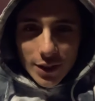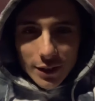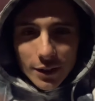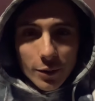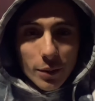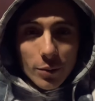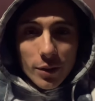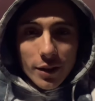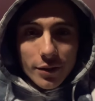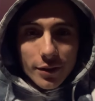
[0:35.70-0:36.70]
Same thing with my
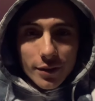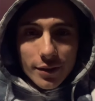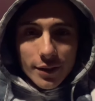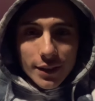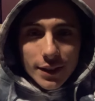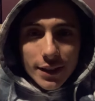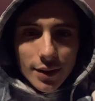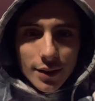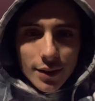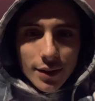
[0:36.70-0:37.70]
wife.
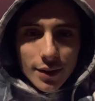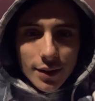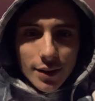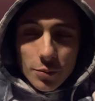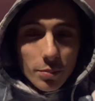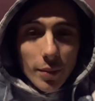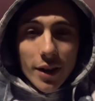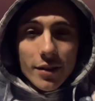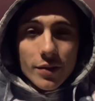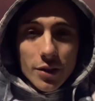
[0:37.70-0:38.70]

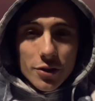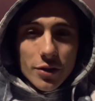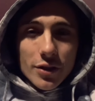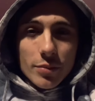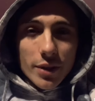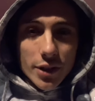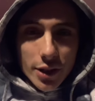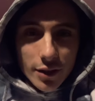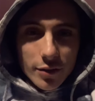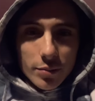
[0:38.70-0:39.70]
many versions of
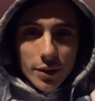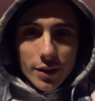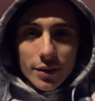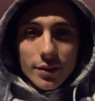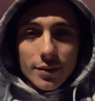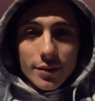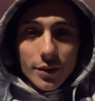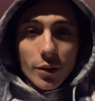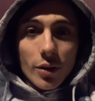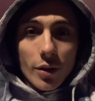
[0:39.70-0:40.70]
myself, but
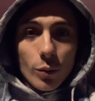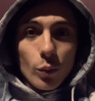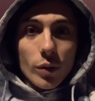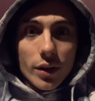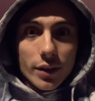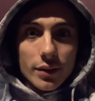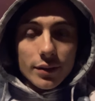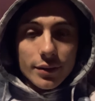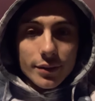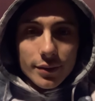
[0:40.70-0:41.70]
they're all one.
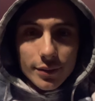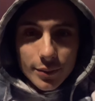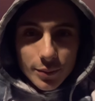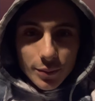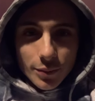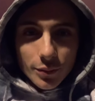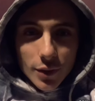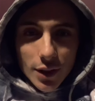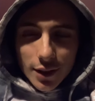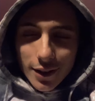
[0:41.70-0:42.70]

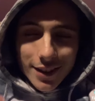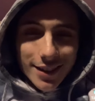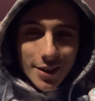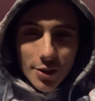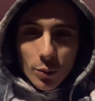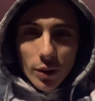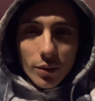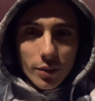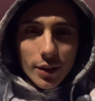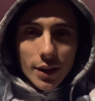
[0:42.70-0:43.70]
Look at this quote